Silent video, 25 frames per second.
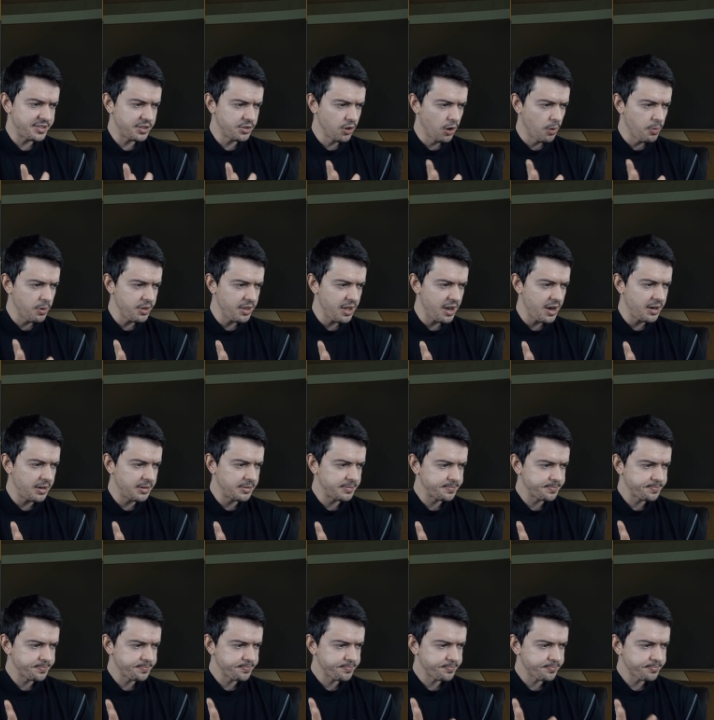than normal there.
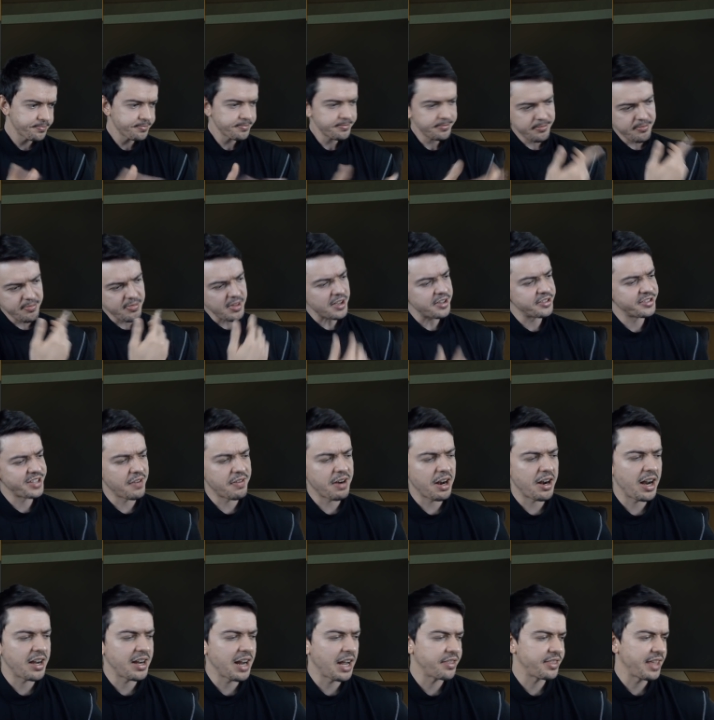
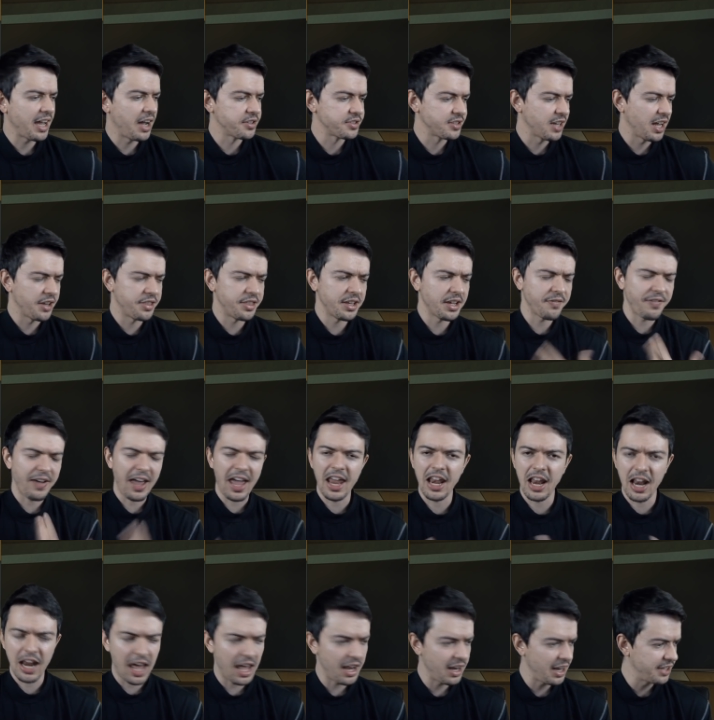789,000. I think if I had
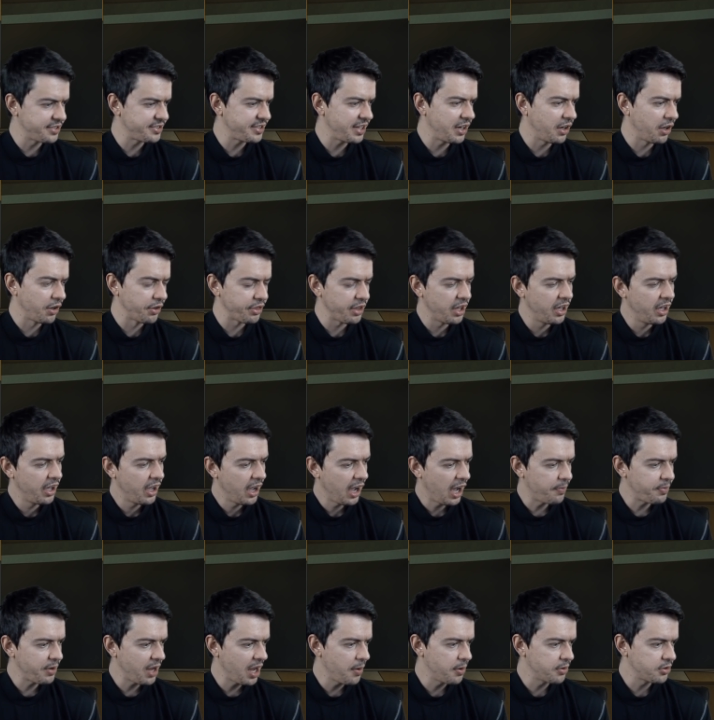a lot less health,
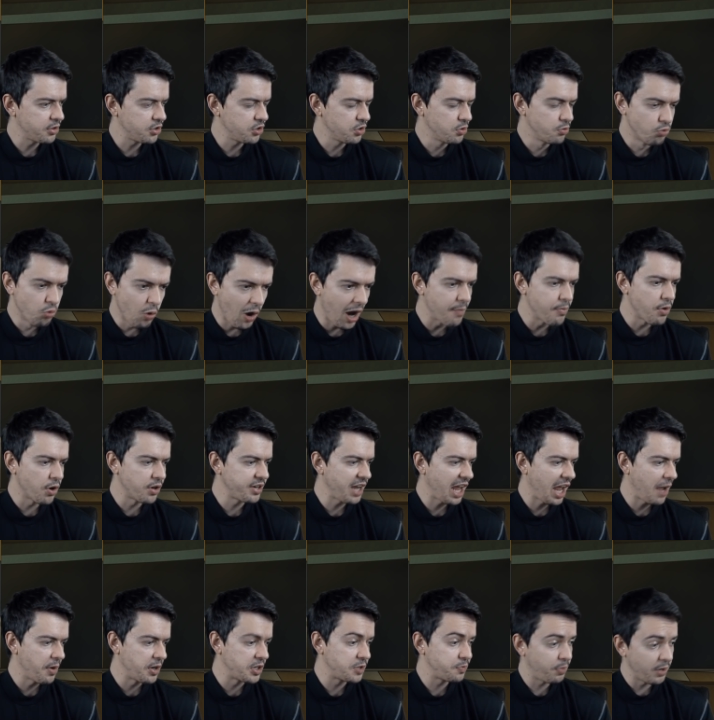I'll be able to do way more
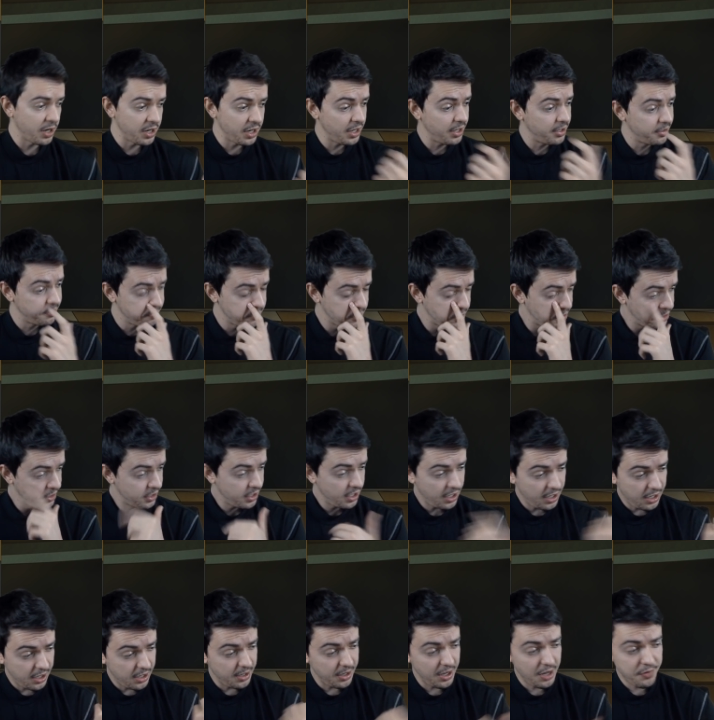damage. But in
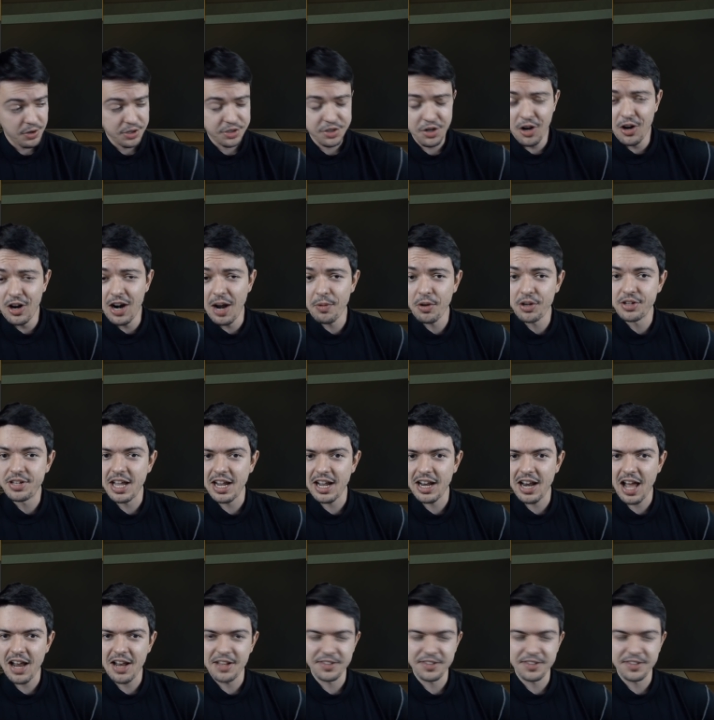uh, in return, I'm going to take a lot